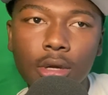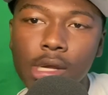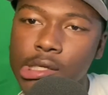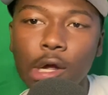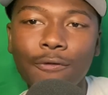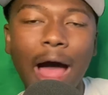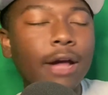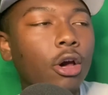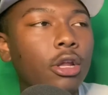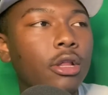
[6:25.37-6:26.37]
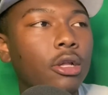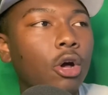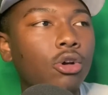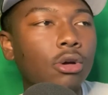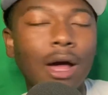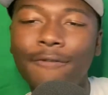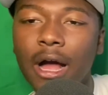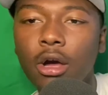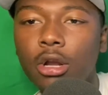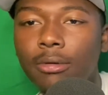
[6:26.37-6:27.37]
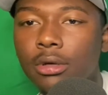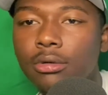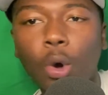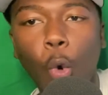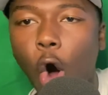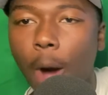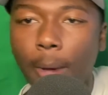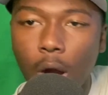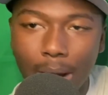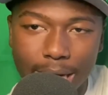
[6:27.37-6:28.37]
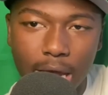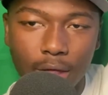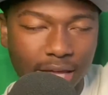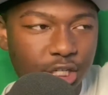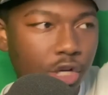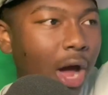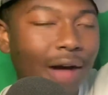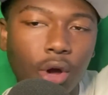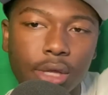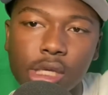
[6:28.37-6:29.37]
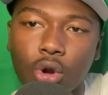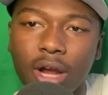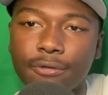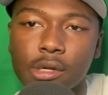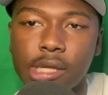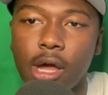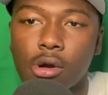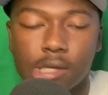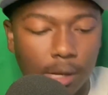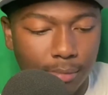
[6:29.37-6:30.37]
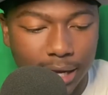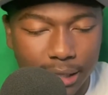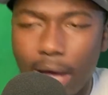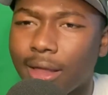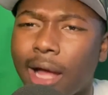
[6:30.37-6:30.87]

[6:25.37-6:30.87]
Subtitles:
So if I go to the local, if I go to Walmart right now, they just gonna have all these crates for sale or something like that?